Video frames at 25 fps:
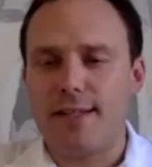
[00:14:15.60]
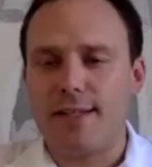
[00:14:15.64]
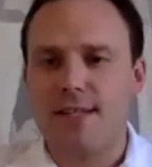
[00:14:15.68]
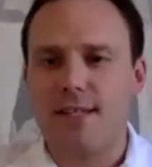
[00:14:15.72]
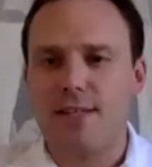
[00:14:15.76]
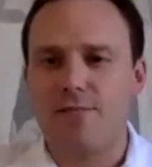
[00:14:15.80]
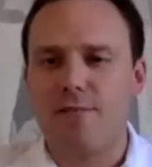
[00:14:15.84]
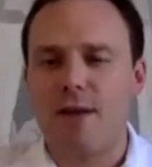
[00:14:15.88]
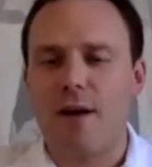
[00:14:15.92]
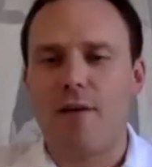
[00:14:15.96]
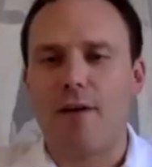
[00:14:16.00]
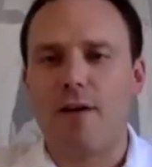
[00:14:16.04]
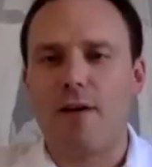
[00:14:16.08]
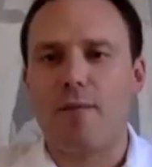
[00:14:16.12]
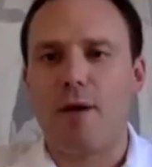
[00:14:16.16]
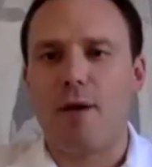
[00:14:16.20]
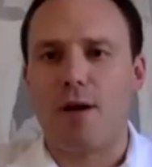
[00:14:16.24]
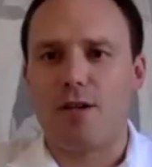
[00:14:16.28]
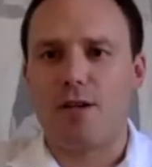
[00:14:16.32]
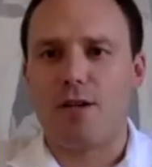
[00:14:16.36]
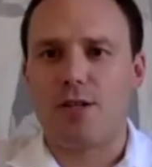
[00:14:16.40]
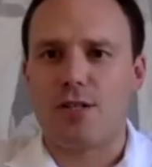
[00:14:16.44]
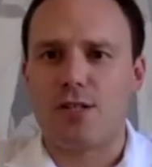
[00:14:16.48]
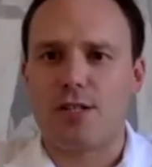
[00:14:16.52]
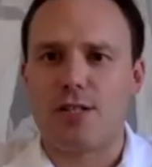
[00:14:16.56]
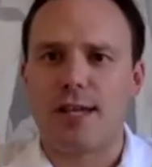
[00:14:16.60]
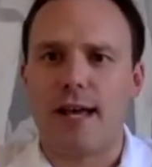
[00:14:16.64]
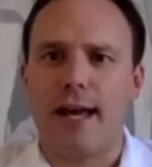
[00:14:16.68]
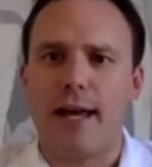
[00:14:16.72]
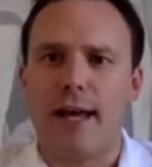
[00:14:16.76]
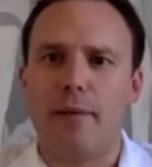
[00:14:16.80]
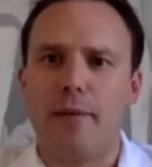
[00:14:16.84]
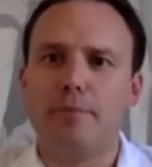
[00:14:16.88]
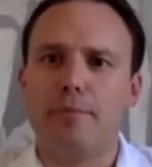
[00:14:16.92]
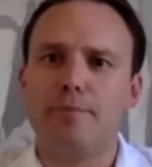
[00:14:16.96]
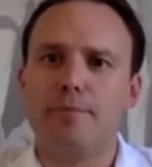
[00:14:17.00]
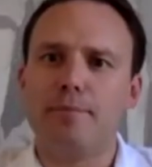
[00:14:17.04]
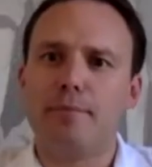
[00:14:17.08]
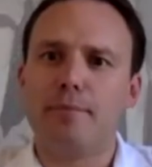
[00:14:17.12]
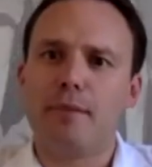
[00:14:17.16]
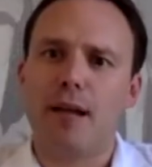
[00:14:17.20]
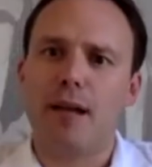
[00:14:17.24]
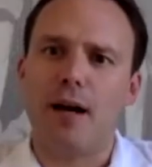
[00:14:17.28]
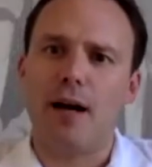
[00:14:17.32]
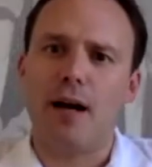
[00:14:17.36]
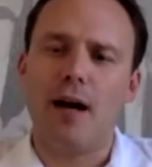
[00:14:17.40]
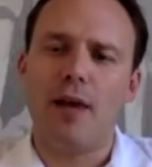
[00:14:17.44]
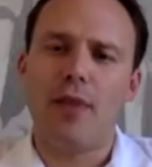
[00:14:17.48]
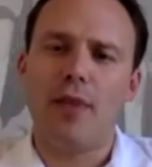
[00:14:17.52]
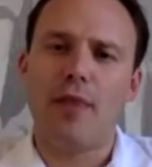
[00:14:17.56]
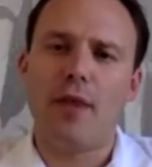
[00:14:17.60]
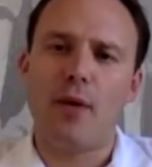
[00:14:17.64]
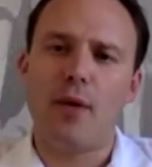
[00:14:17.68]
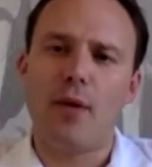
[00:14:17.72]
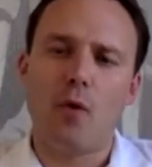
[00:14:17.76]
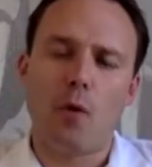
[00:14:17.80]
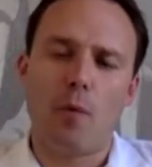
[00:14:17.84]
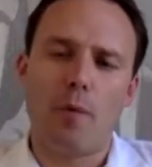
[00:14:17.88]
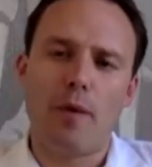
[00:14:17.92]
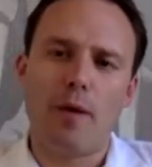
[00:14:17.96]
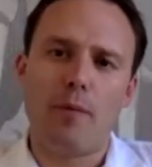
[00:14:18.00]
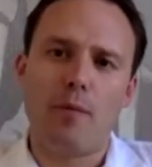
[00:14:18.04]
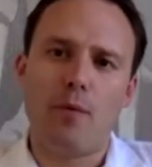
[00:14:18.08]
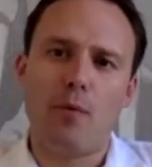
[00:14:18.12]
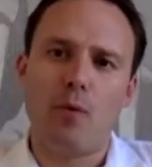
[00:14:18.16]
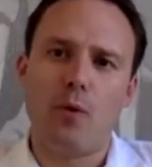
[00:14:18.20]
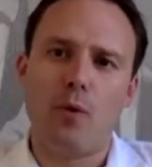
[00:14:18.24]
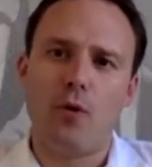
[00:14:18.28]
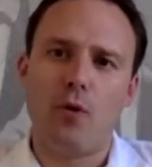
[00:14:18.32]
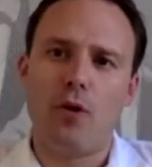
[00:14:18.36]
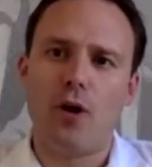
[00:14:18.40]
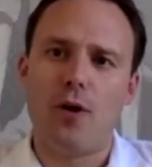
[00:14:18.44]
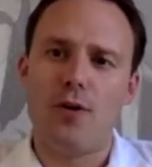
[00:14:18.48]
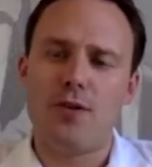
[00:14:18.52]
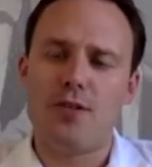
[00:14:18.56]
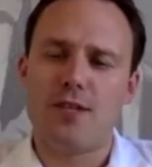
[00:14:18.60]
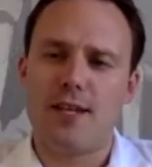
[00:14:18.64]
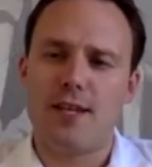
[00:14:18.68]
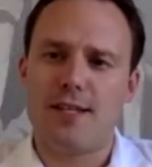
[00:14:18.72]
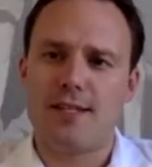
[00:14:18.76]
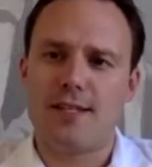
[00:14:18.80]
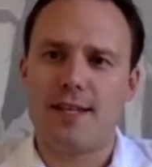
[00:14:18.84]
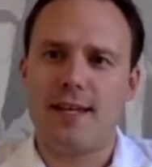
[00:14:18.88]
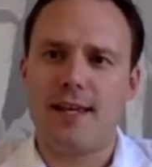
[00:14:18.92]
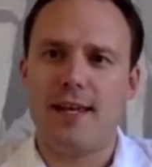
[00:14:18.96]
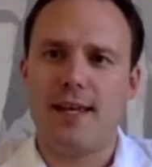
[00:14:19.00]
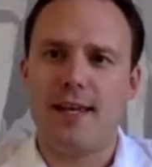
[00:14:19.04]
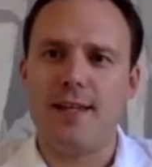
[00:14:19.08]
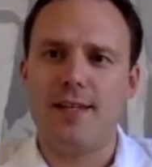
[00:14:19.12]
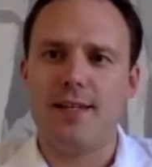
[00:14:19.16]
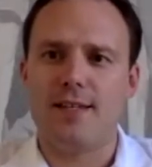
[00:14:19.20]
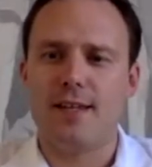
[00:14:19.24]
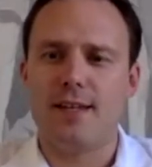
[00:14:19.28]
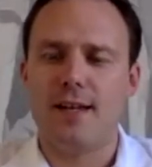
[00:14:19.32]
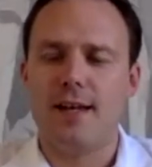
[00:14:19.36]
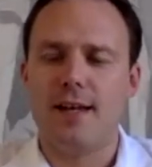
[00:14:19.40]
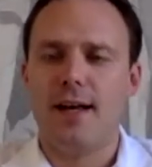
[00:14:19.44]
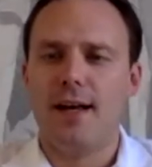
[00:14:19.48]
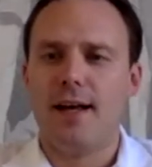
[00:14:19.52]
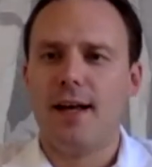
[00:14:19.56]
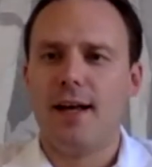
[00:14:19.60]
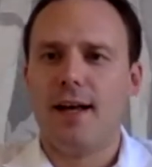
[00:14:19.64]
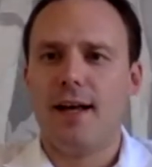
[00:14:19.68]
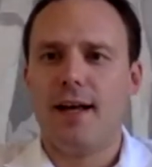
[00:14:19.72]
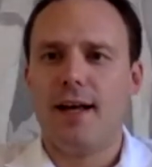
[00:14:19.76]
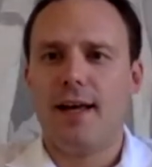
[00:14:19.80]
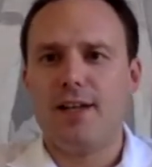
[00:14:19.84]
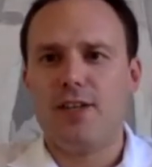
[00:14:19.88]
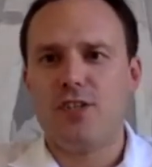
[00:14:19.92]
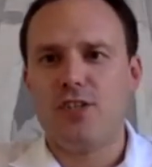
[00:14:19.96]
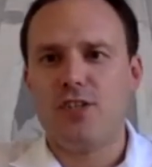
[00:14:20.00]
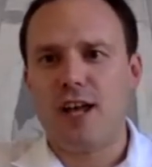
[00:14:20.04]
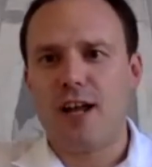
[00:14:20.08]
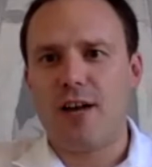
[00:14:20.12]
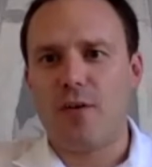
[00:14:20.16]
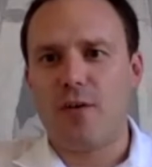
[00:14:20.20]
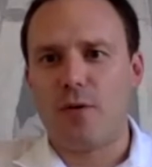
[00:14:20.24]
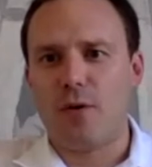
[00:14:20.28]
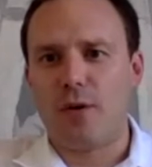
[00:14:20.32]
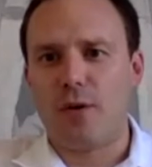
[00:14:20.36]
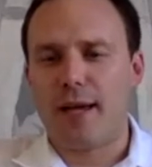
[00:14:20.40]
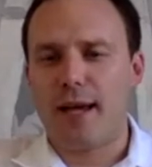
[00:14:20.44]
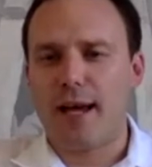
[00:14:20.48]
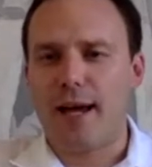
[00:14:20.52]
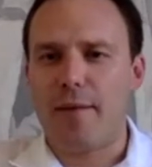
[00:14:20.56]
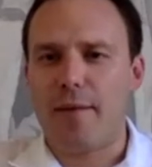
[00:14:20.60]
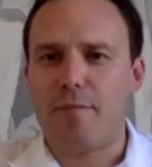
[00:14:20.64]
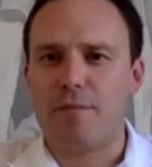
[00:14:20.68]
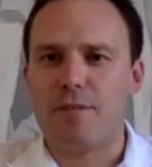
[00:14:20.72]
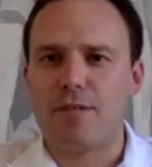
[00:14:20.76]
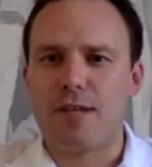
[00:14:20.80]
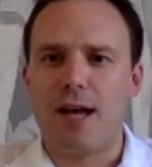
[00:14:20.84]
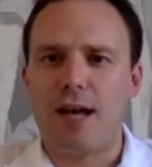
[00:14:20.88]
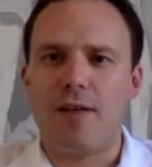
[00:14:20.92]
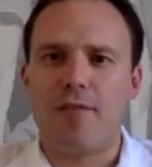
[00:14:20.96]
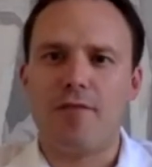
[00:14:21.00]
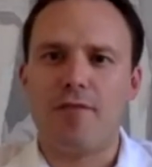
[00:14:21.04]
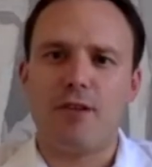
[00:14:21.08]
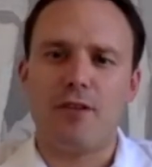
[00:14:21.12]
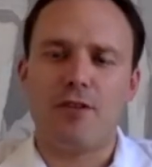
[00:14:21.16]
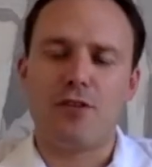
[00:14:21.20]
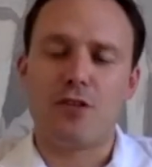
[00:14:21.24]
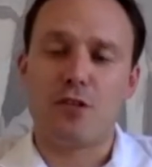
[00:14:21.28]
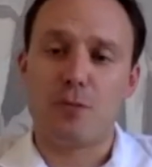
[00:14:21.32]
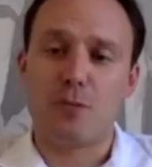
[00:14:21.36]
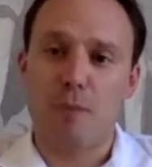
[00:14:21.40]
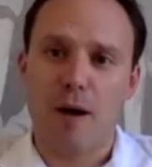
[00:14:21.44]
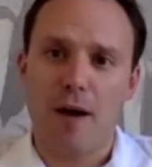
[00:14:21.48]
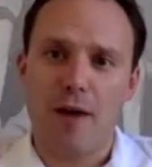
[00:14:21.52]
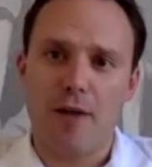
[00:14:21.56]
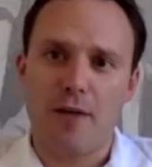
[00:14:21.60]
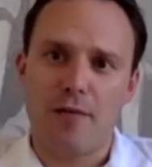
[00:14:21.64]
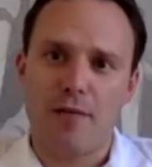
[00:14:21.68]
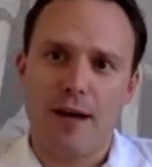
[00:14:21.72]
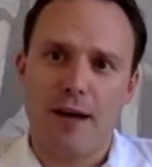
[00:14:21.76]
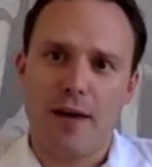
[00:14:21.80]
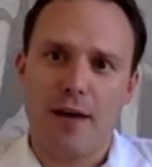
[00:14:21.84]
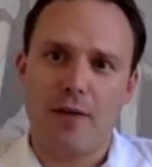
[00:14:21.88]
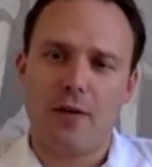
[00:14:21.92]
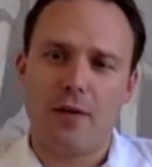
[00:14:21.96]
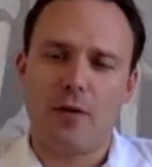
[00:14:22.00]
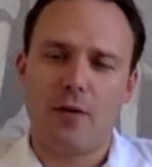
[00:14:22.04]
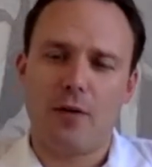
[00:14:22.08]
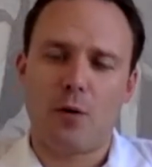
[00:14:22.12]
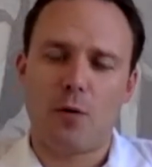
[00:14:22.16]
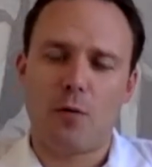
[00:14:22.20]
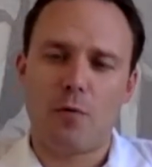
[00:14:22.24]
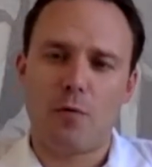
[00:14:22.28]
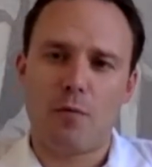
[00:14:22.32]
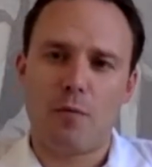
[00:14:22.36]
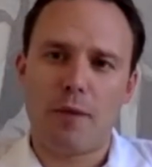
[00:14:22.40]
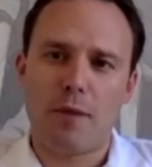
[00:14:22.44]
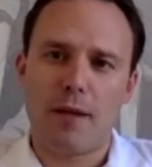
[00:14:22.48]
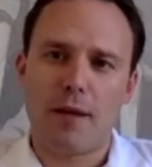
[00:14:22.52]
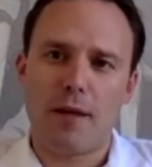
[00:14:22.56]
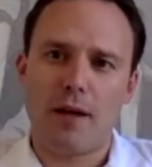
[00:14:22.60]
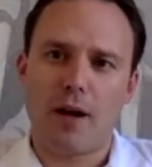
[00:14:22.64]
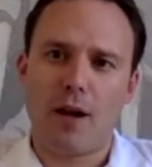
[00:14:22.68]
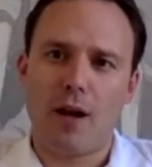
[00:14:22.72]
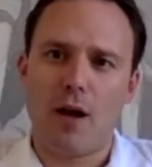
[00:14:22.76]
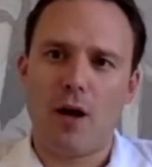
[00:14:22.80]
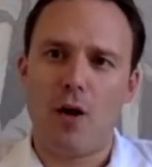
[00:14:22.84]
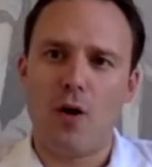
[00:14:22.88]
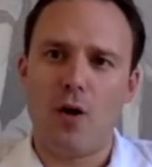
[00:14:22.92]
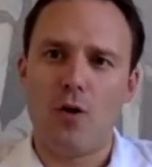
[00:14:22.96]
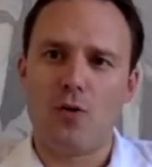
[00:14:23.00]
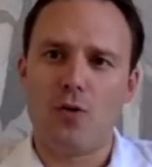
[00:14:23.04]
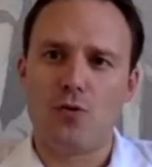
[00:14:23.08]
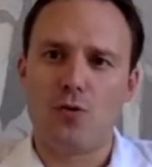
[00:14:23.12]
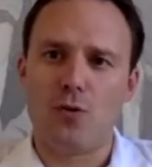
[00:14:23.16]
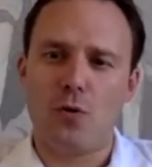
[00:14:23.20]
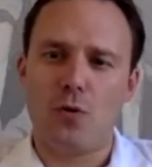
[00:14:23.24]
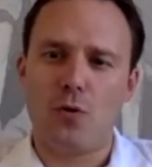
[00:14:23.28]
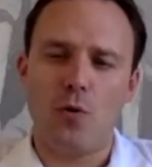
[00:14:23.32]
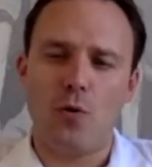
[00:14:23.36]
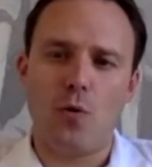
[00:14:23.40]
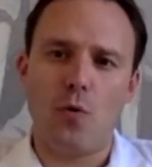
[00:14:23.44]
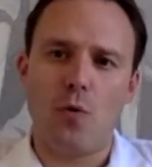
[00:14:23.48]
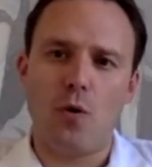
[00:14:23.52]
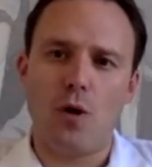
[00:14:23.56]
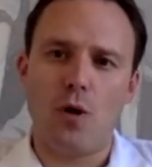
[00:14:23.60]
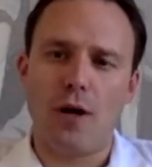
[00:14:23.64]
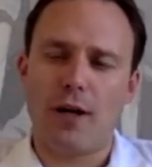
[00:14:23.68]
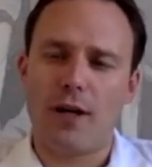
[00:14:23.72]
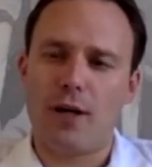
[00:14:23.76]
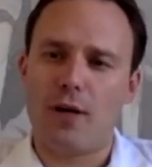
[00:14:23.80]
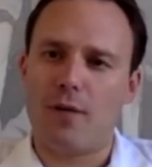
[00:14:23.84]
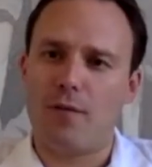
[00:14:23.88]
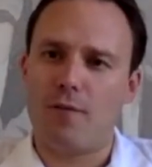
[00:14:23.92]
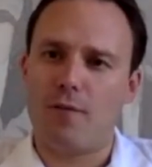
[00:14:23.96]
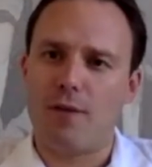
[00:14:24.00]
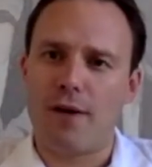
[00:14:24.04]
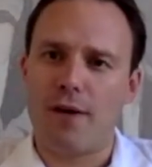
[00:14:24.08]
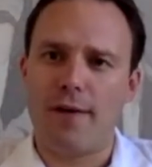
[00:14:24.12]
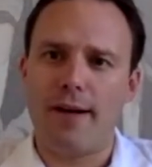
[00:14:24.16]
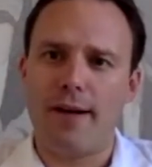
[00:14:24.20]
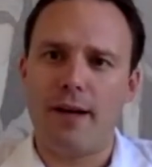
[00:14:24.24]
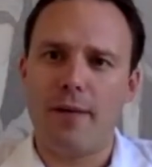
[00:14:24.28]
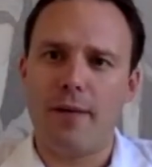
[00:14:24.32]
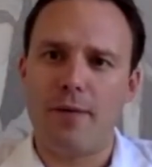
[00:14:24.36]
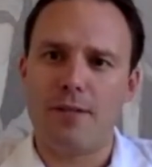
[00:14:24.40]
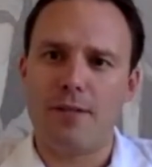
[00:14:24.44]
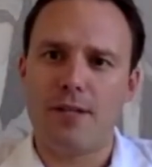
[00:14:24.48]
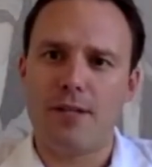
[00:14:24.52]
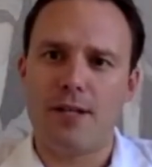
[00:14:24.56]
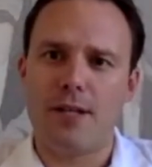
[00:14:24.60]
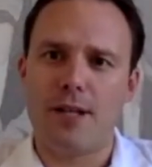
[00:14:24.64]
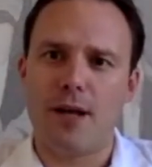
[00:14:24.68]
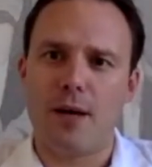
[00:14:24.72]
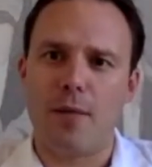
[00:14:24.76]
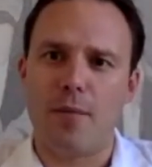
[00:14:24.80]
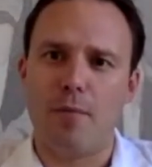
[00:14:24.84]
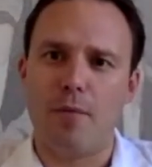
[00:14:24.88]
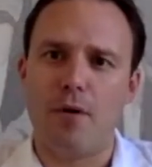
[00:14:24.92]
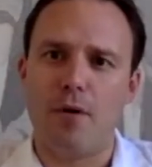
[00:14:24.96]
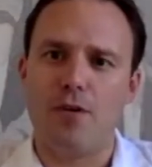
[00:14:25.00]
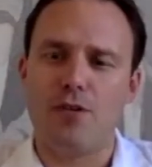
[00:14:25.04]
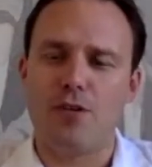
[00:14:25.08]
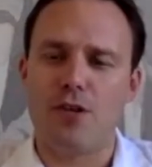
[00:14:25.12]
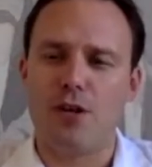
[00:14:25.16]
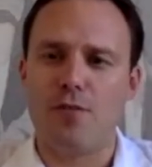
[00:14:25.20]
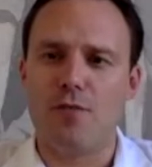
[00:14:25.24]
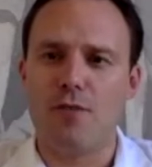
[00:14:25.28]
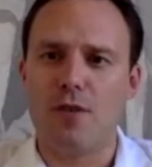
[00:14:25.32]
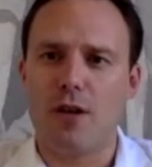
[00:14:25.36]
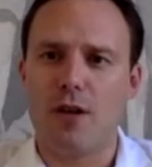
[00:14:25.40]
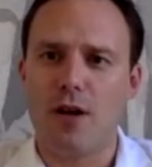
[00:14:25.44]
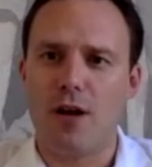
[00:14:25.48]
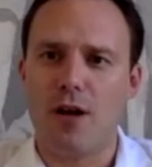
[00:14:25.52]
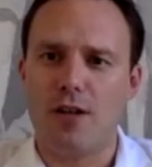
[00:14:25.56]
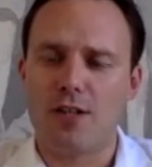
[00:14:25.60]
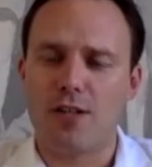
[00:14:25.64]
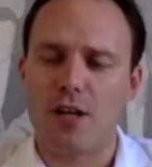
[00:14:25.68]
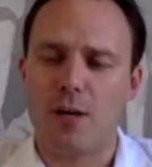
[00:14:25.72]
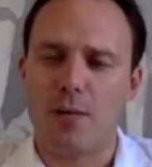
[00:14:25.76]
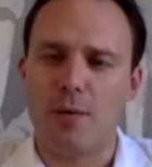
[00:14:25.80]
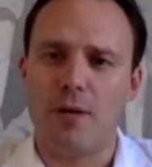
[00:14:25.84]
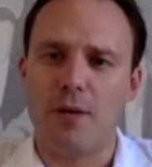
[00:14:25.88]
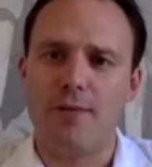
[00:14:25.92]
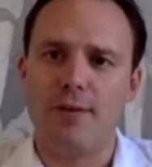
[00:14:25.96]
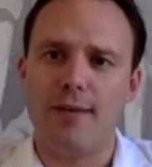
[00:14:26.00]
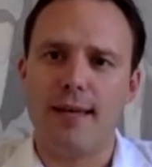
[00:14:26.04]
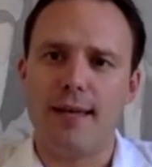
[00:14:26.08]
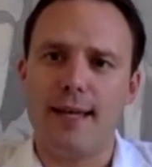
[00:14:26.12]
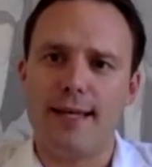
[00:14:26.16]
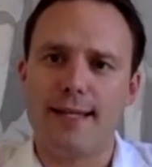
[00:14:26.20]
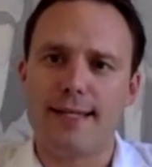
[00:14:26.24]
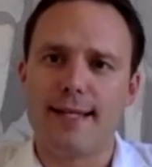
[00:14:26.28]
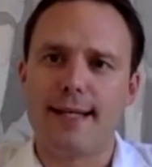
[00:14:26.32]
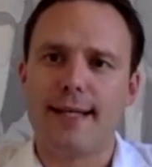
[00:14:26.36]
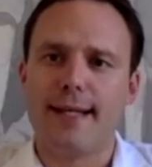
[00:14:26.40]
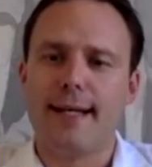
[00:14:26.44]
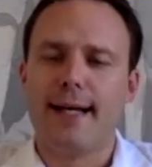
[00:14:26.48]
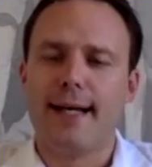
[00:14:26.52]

is very much the same. I think what people will notice is, in general, camps have, despite the fact that a lot of them have been closed or working on very limited numbers over the last couple of years,